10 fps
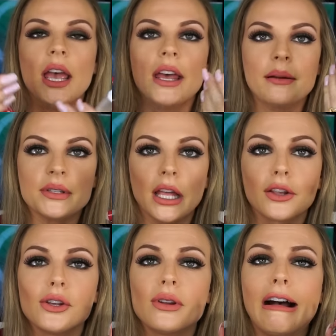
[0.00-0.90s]
And I'm
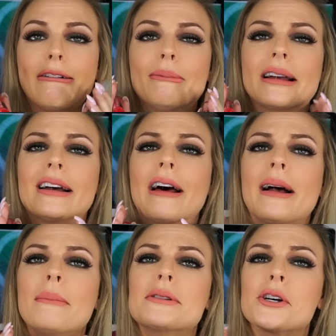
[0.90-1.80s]
telling you now, oh my god,
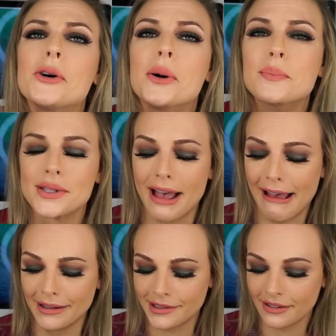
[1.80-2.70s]
I'm so
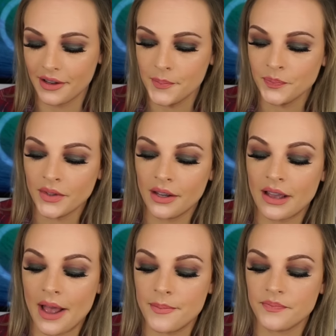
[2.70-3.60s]
obsessed.
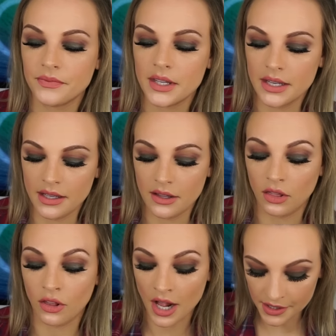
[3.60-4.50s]
Okay,
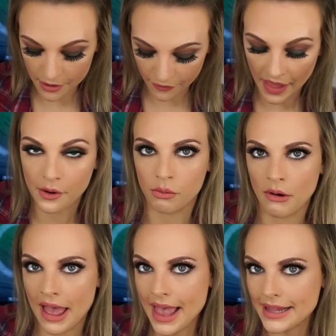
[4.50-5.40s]
lots of like
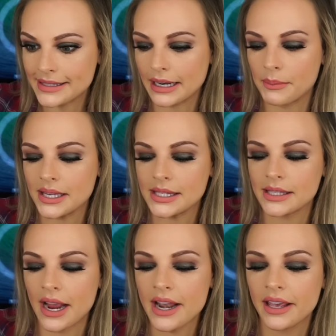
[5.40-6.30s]
reds, and I'm
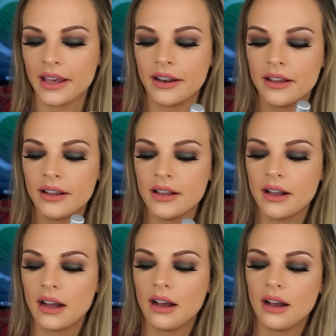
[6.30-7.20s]
excited.
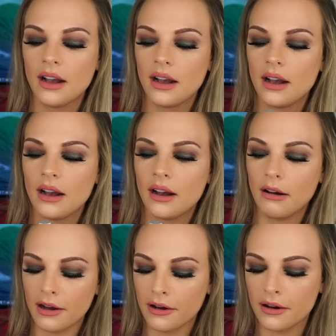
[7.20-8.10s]

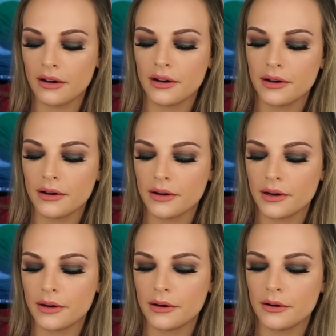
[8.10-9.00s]

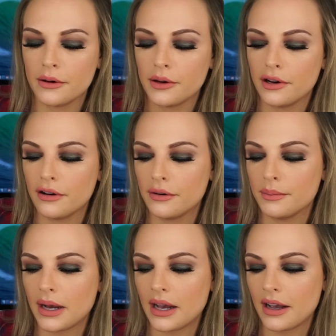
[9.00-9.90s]

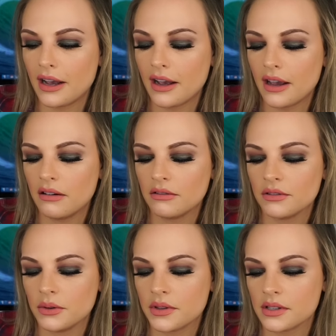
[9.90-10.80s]
Um, I don't
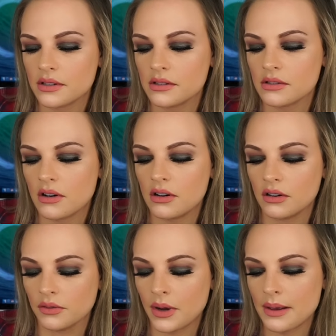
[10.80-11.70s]
know what this is
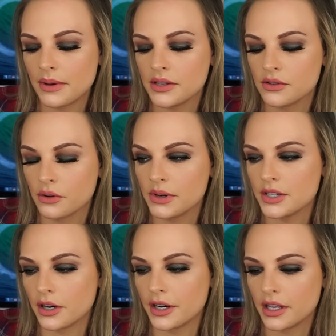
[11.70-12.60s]
called. Why am I so
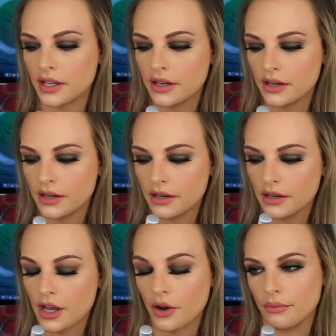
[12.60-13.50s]
retarded?
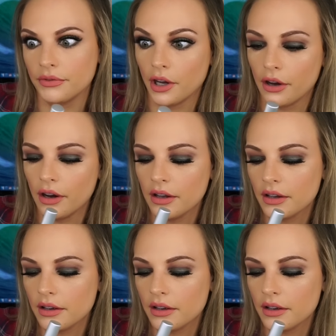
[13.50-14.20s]
Oh, duh.